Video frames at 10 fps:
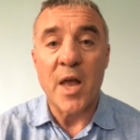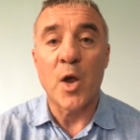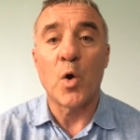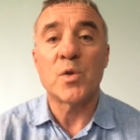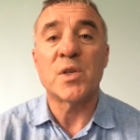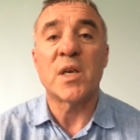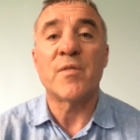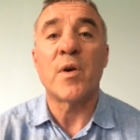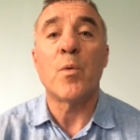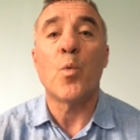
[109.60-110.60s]
and I also
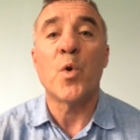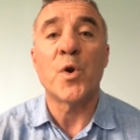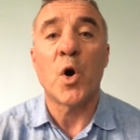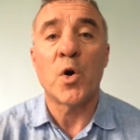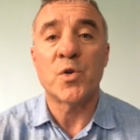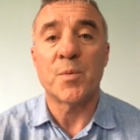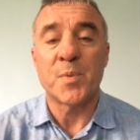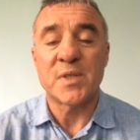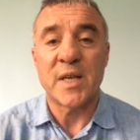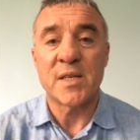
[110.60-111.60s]
give a
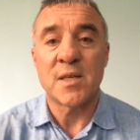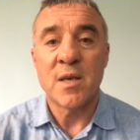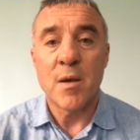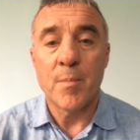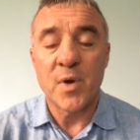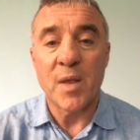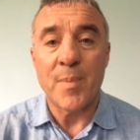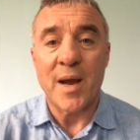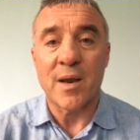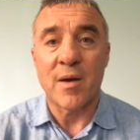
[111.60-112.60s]
100% money
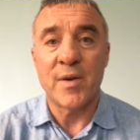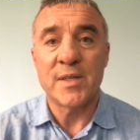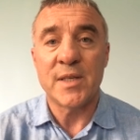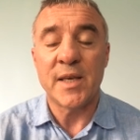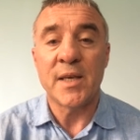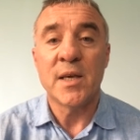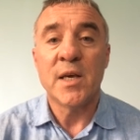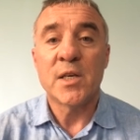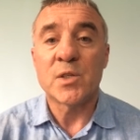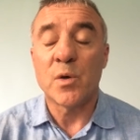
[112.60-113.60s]
back guarantee.
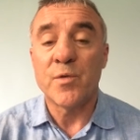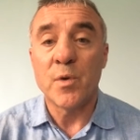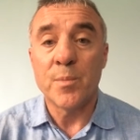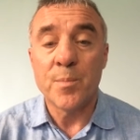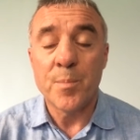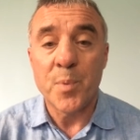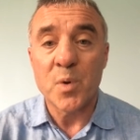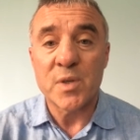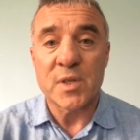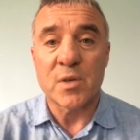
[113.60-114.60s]
So if you
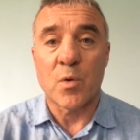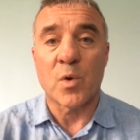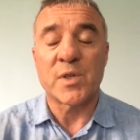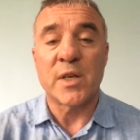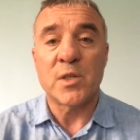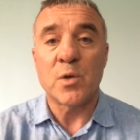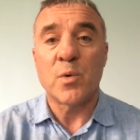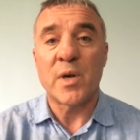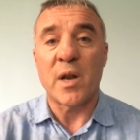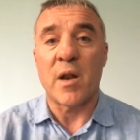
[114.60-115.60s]
book this course and
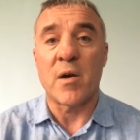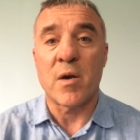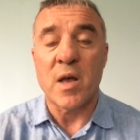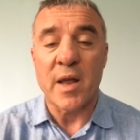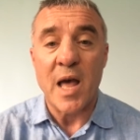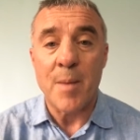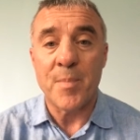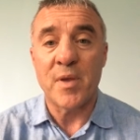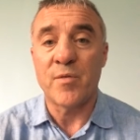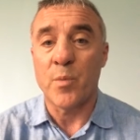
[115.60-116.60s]
do it and are not
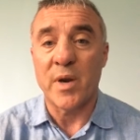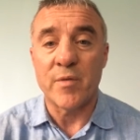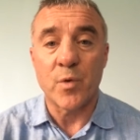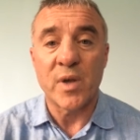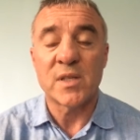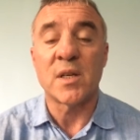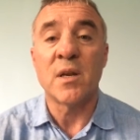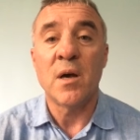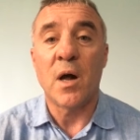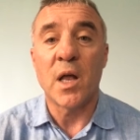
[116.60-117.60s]
happy for whatever reason,
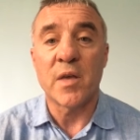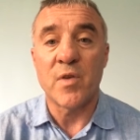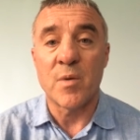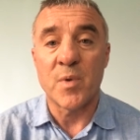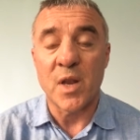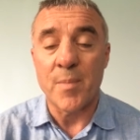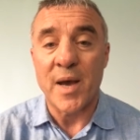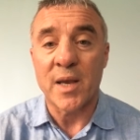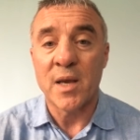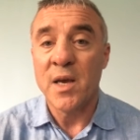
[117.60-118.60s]
I'll give you your money
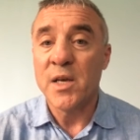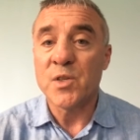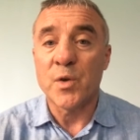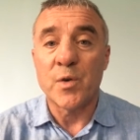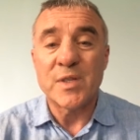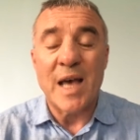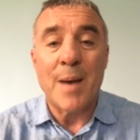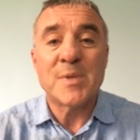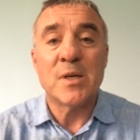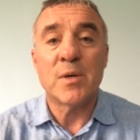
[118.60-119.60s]
back. So there is
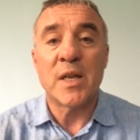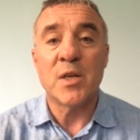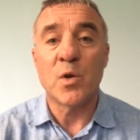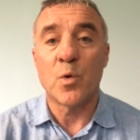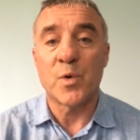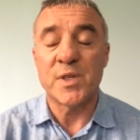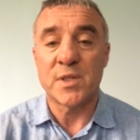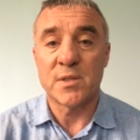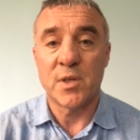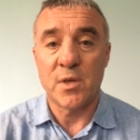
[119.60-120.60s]
absolutely no
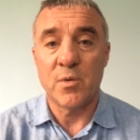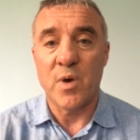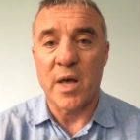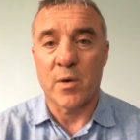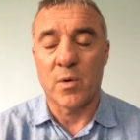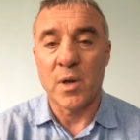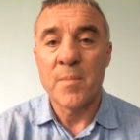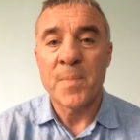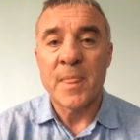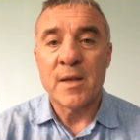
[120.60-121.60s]
risk to you at all.
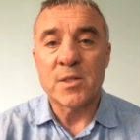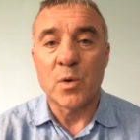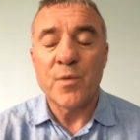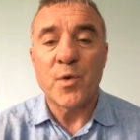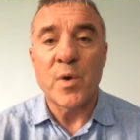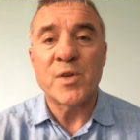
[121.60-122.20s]
So if you're